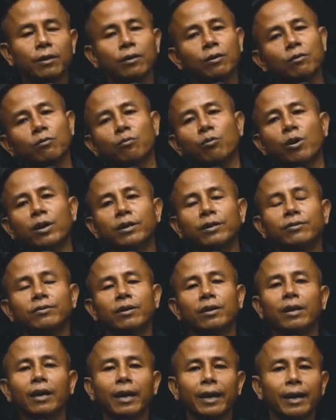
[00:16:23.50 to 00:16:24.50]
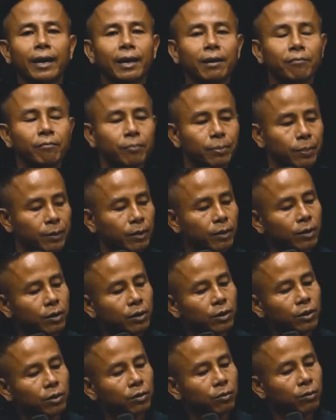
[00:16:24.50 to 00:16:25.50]
One is a lamb,
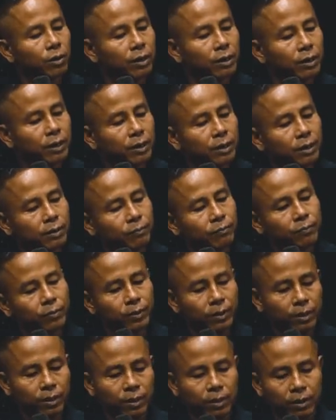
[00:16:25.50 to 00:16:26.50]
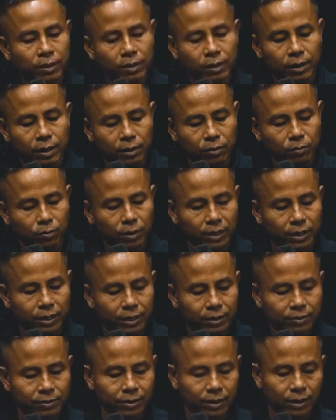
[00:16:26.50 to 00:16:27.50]
one and the other one
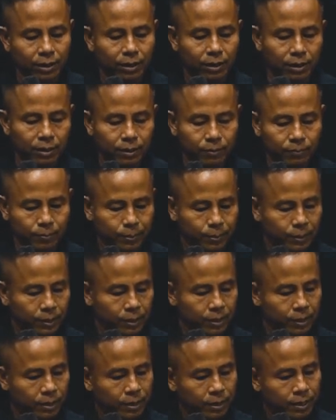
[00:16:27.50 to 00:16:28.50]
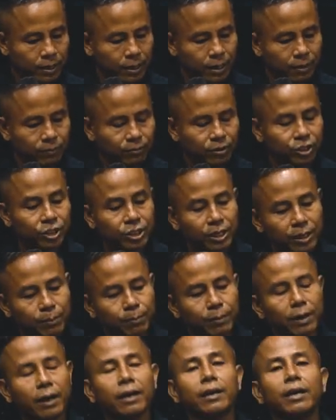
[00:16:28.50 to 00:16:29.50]
is a yep, sheep,
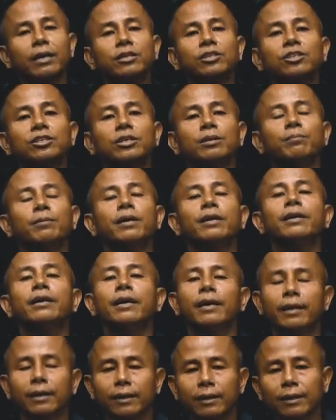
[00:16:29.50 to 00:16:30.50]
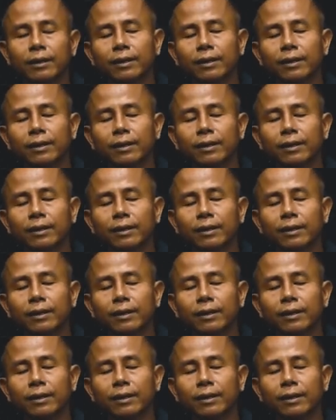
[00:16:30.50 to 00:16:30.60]
and then sheep again.